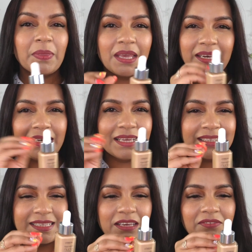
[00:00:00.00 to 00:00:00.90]
It
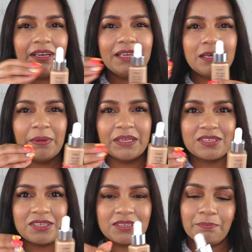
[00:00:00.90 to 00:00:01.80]
gets even a little
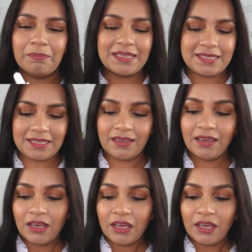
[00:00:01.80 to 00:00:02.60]
bit messy.